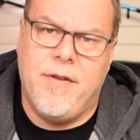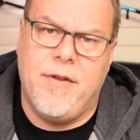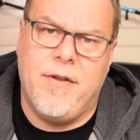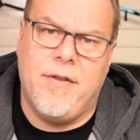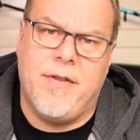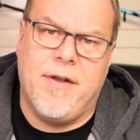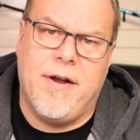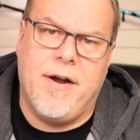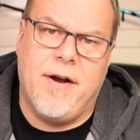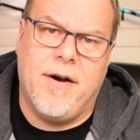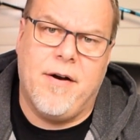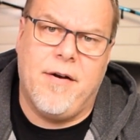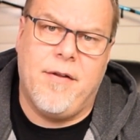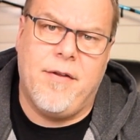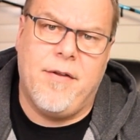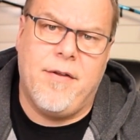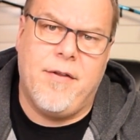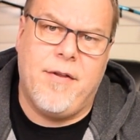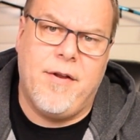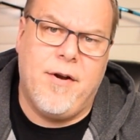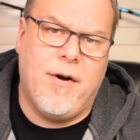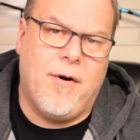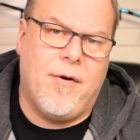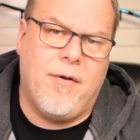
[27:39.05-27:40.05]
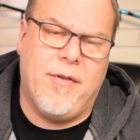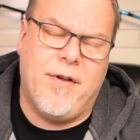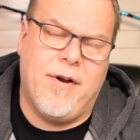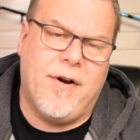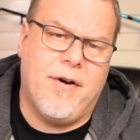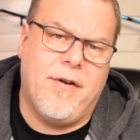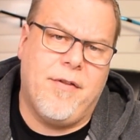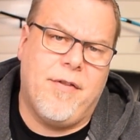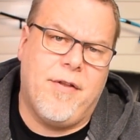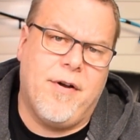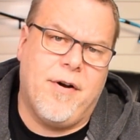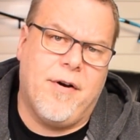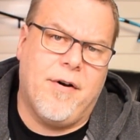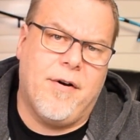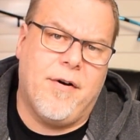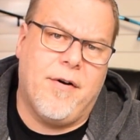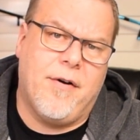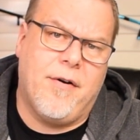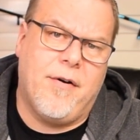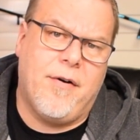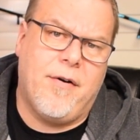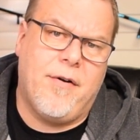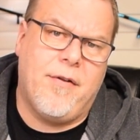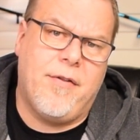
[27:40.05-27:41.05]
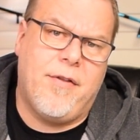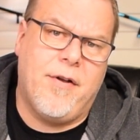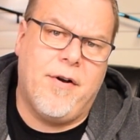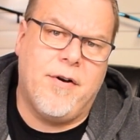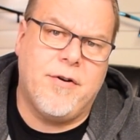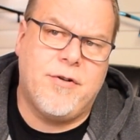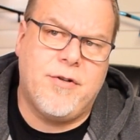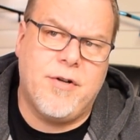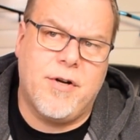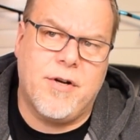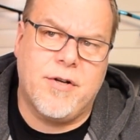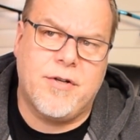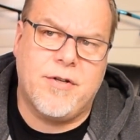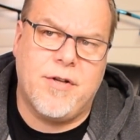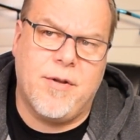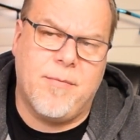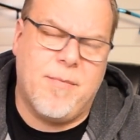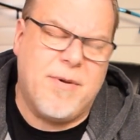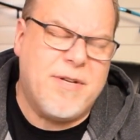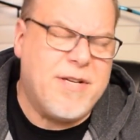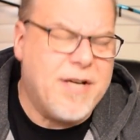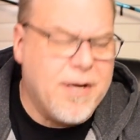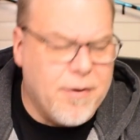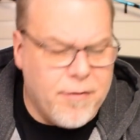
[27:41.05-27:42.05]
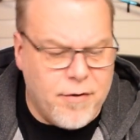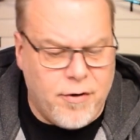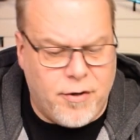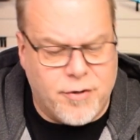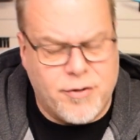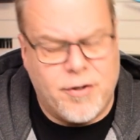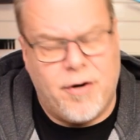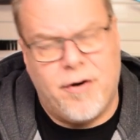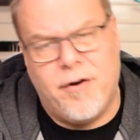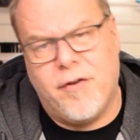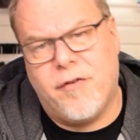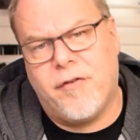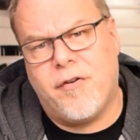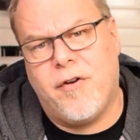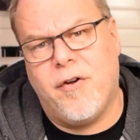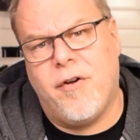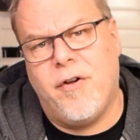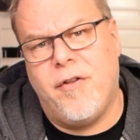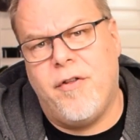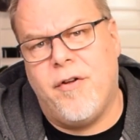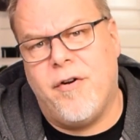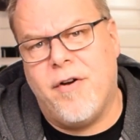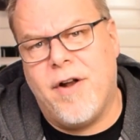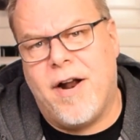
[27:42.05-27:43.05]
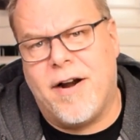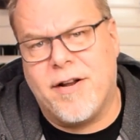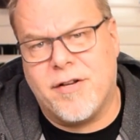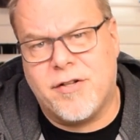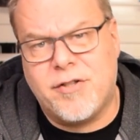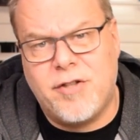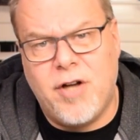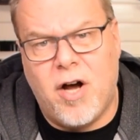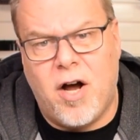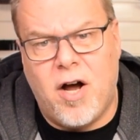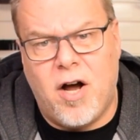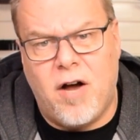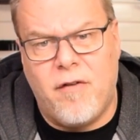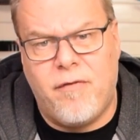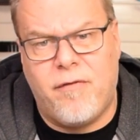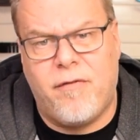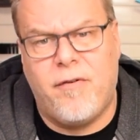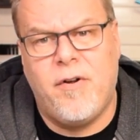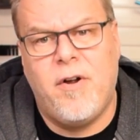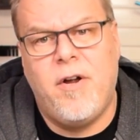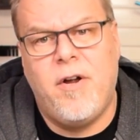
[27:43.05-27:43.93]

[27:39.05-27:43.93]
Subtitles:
They're, you know, they're just, the materials aren't as good. They're not as tough.